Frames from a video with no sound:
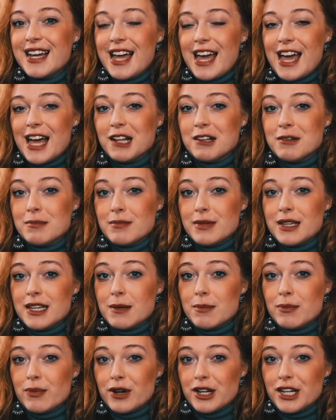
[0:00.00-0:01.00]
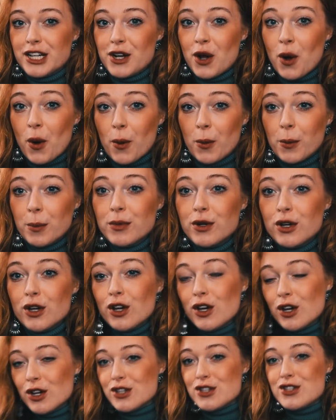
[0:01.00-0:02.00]
helped me bring it home
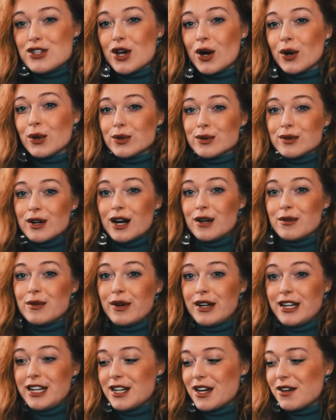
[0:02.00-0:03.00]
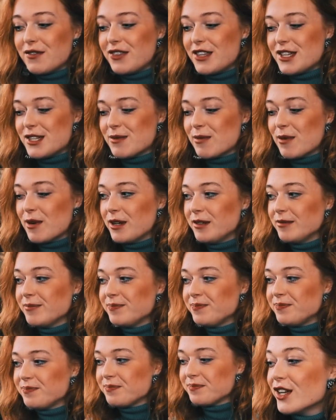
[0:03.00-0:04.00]
so I really love this one
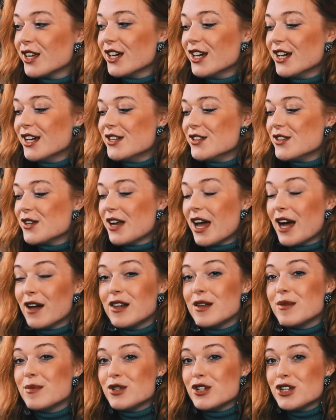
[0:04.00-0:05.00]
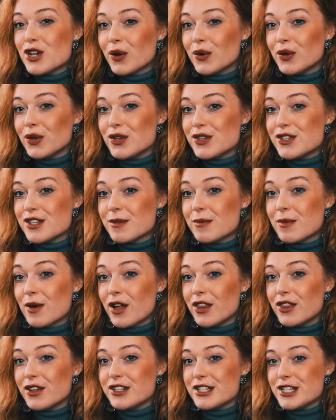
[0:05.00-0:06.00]
so now let me show you some
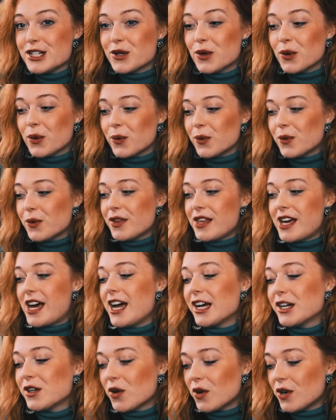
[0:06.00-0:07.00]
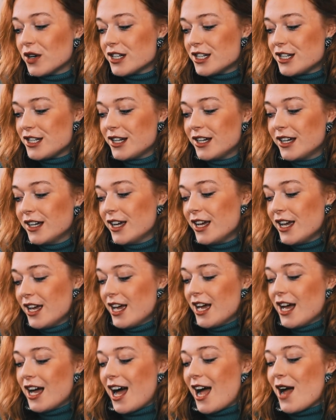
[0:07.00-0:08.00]
other decor that I got.
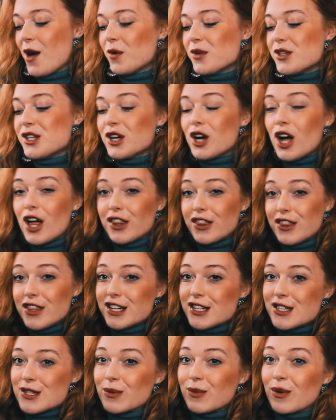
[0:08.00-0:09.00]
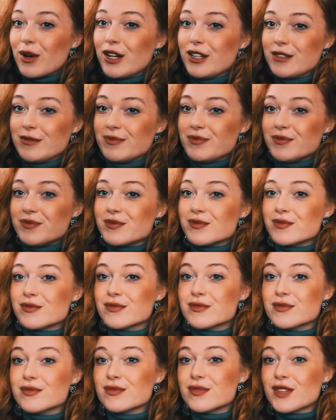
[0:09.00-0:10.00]
I also got this one.
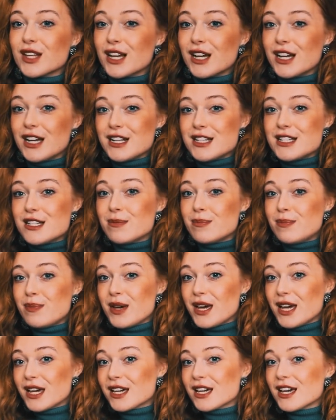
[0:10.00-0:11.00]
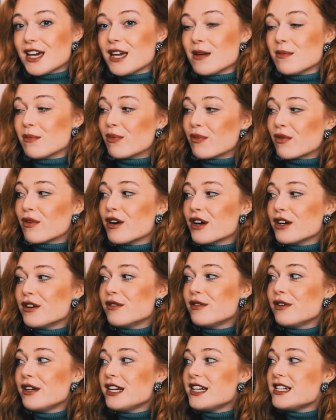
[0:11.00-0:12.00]
It's a big
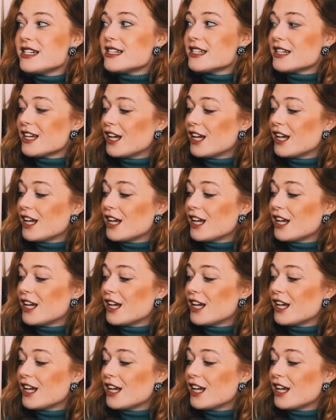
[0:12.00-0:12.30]
embroidered